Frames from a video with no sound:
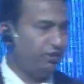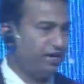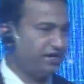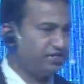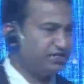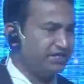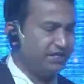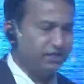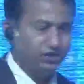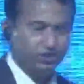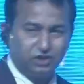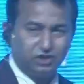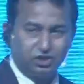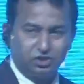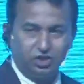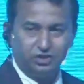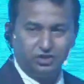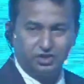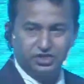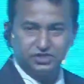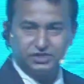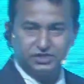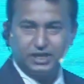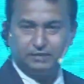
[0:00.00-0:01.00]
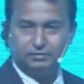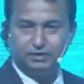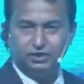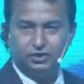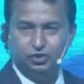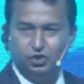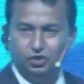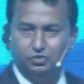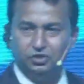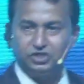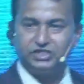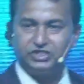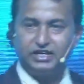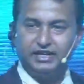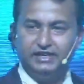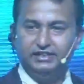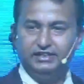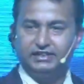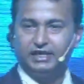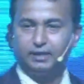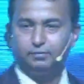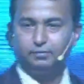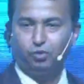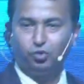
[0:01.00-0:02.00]
When you look at the West and other countries, they have
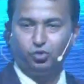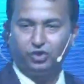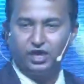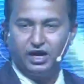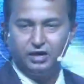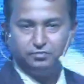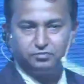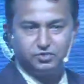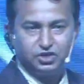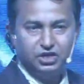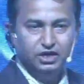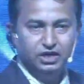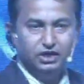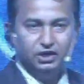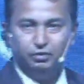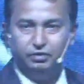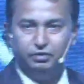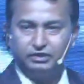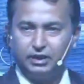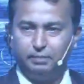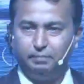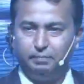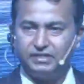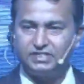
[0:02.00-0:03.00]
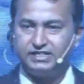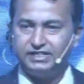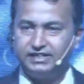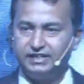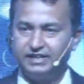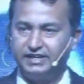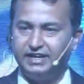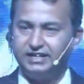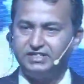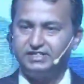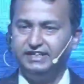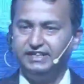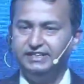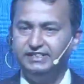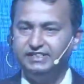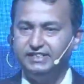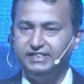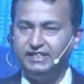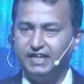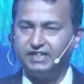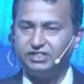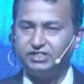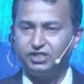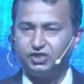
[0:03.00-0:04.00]
the universal healthcare programs where the
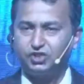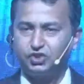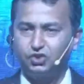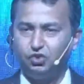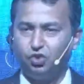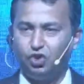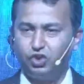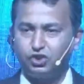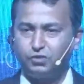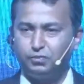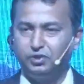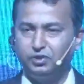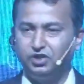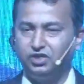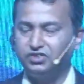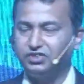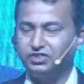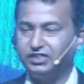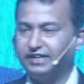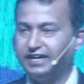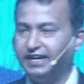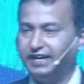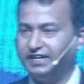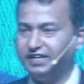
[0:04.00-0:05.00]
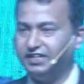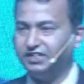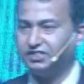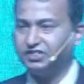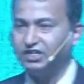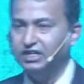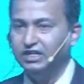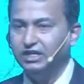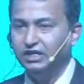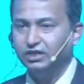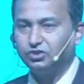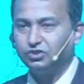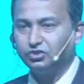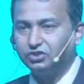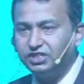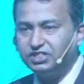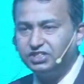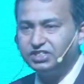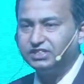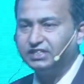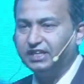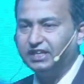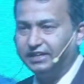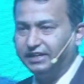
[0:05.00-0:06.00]
patient gets easy access to hospitals, they get
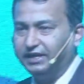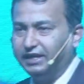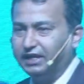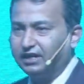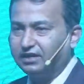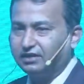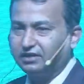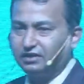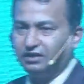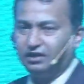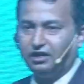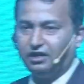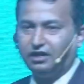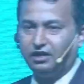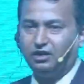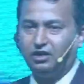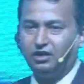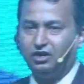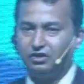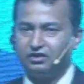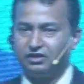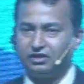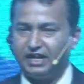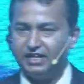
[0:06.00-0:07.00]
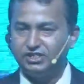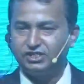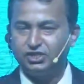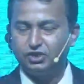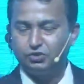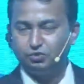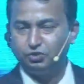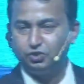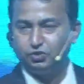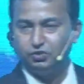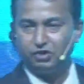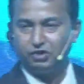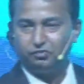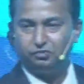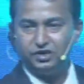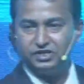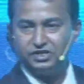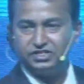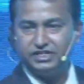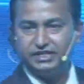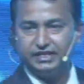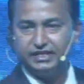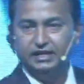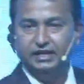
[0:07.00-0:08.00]
it. So this is the real uh, uh,
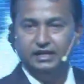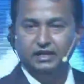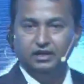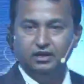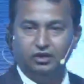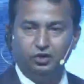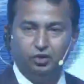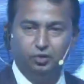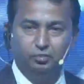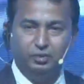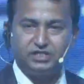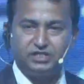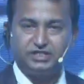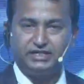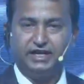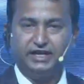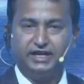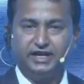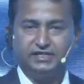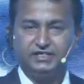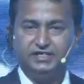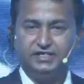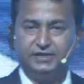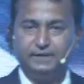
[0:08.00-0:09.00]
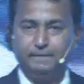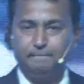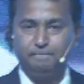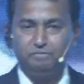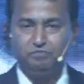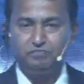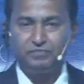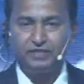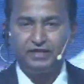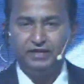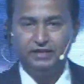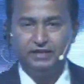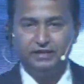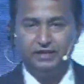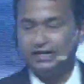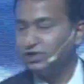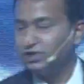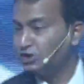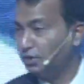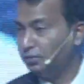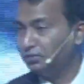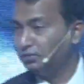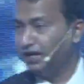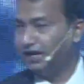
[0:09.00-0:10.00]
crisis which we are facing, and we must address
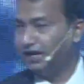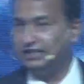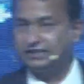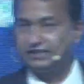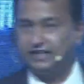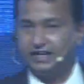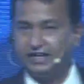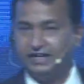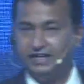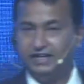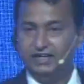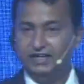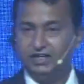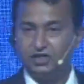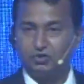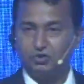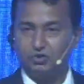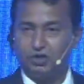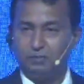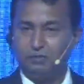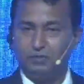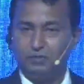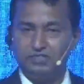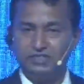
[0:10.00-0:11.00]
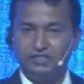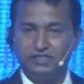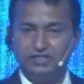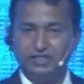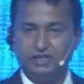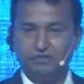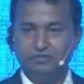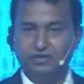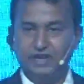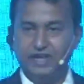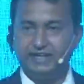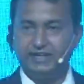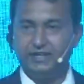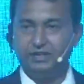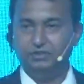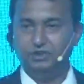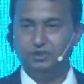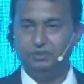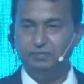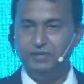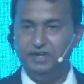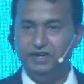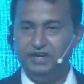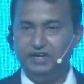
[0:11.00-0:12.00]
it. And some of the healthcare leaders who are
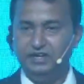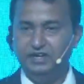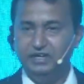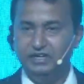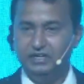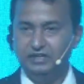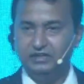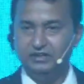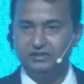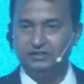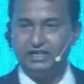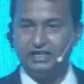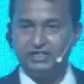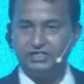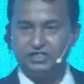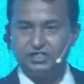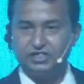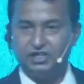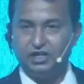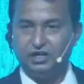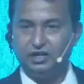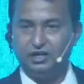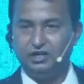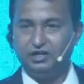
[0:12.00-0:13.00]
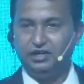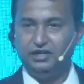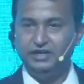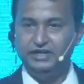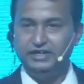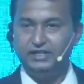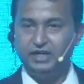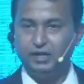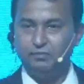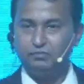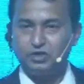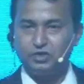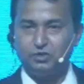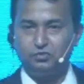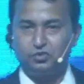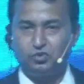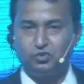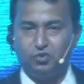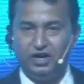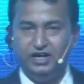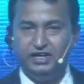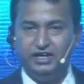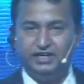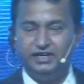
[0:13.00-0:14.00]
present here will agree with me that uh,
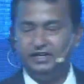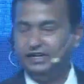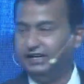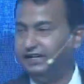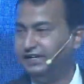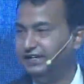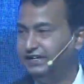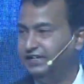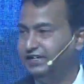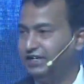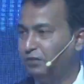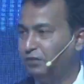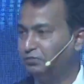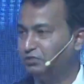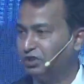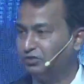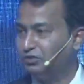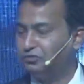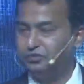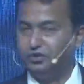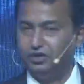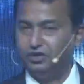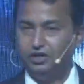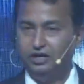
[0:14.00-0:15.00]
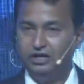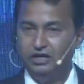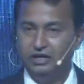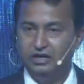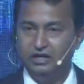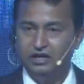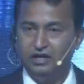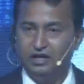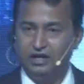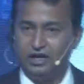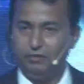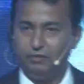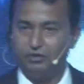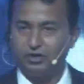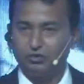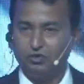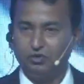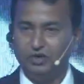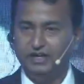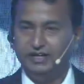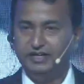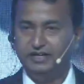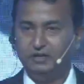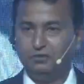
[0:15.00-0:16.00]
uh, in terms of quality and in terms of uh,
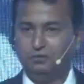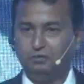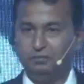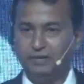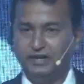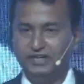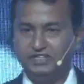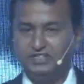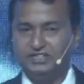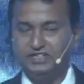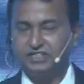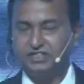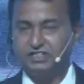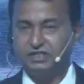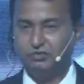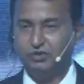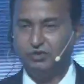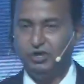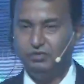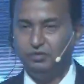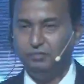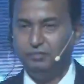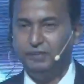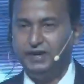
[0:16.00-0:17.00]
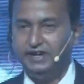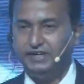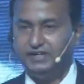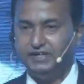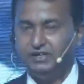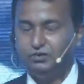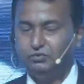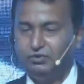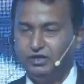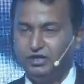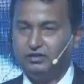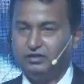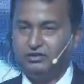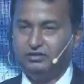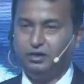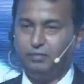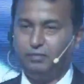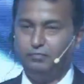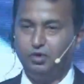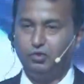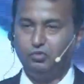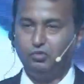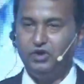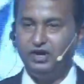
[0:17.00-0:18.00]
uh, our quality of medicines, the way we
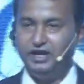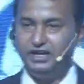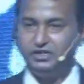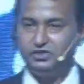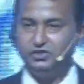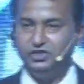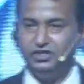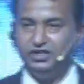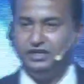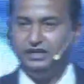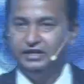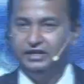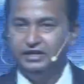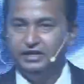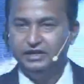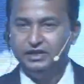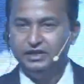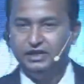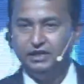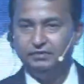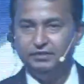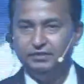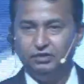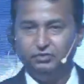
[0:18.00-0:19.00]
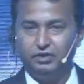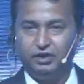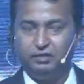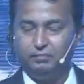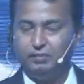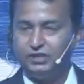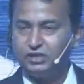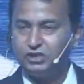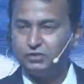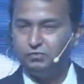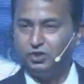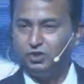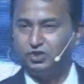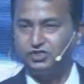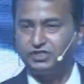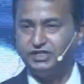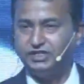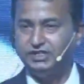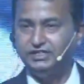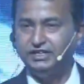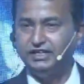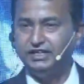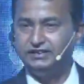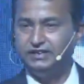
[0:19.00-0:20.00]
make it, we're number one actually. Even
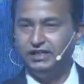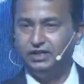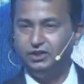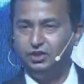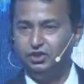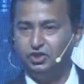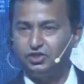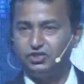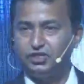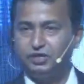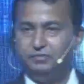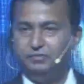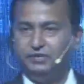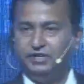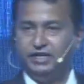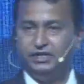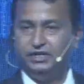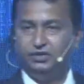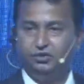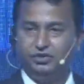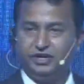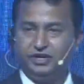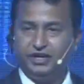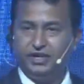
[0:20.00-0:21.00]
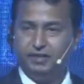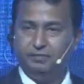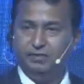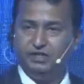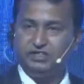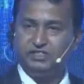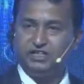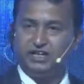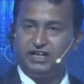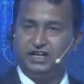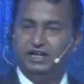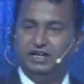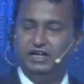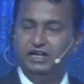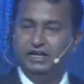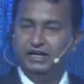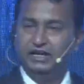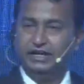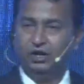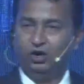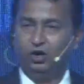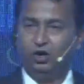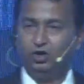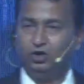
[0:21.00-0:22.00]
we're much more stringent than US FDA, UK,
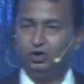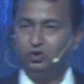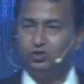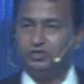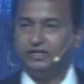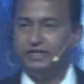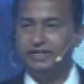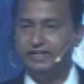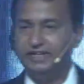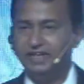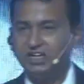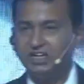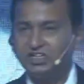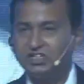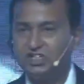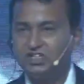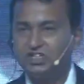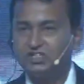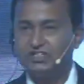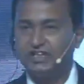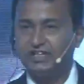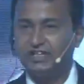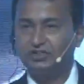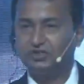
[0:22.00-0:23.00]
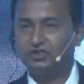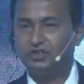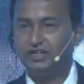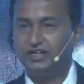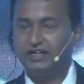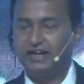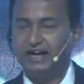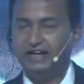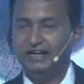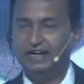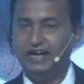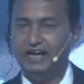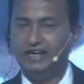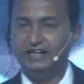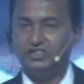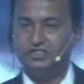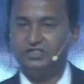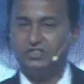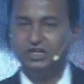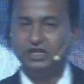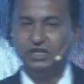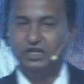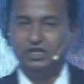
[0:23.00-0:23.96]
MHRA, and all those international statutory